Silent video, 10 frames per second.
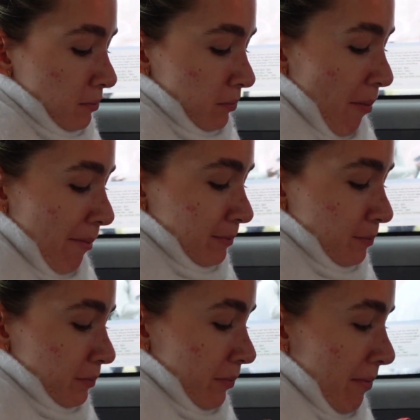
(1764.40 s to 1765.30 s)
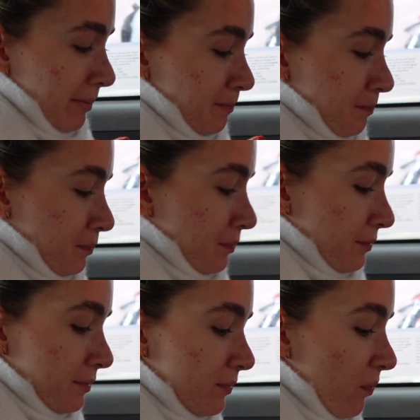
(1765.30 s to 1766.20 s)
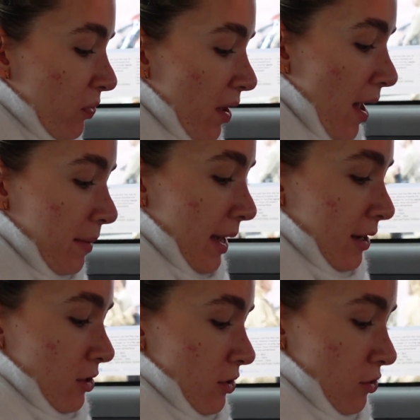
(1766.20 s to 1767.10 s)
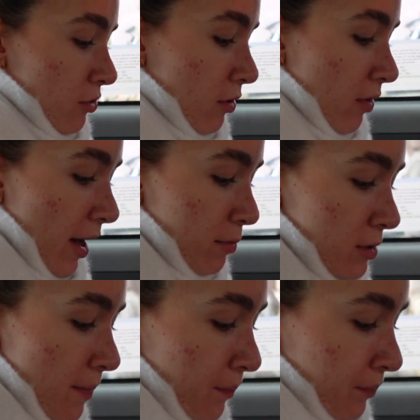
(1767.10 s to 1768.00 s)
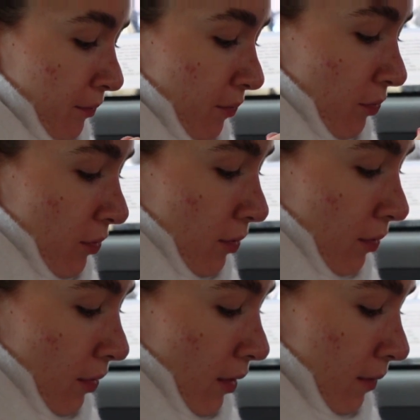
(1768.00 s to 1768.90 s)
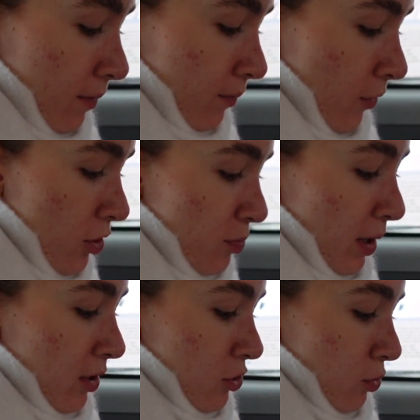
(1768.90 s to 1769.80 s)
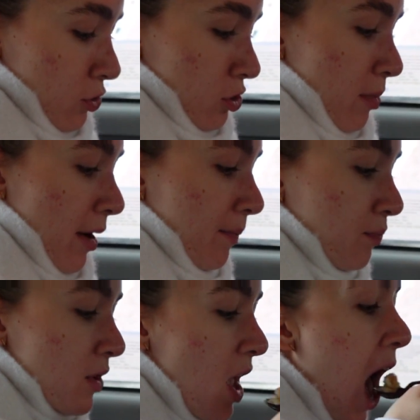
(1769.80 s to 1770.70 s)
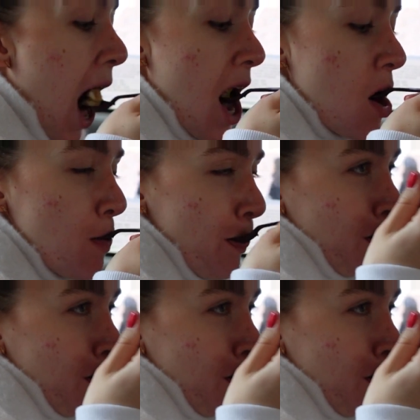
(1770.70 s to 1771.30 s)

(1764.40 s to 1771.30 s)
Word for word: What's a vegan mac and cheese, Alice? How's it festive? I'm getting sausage roll vibes. How's it pasta bake? Well, there's butternut squash at the bottom. Oh, I see.